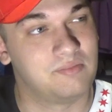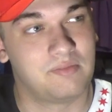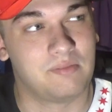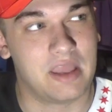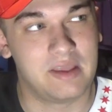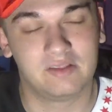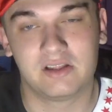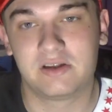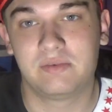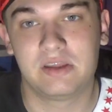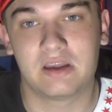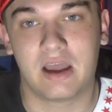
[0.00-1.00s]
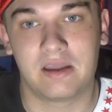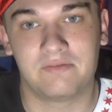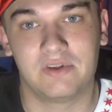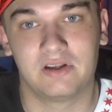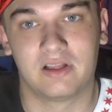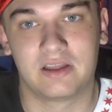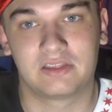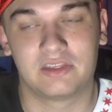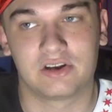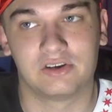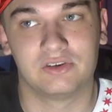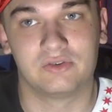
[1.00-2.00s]
Mainly, I feel like
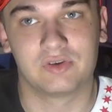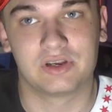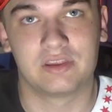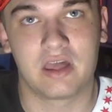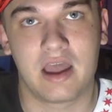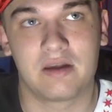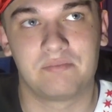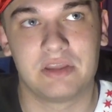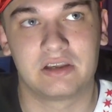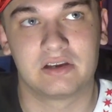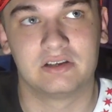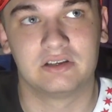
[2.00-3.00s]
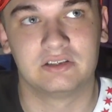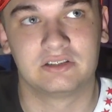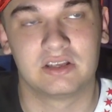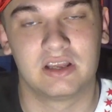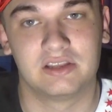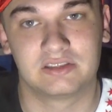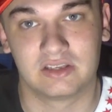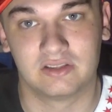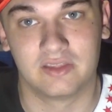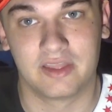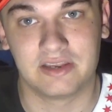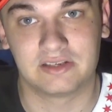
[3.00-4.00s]
they're doing that because it's
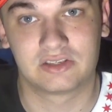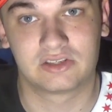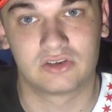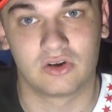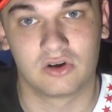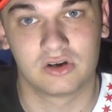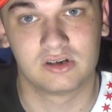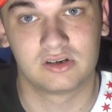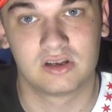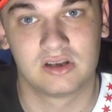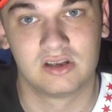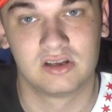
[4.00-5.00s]
a late start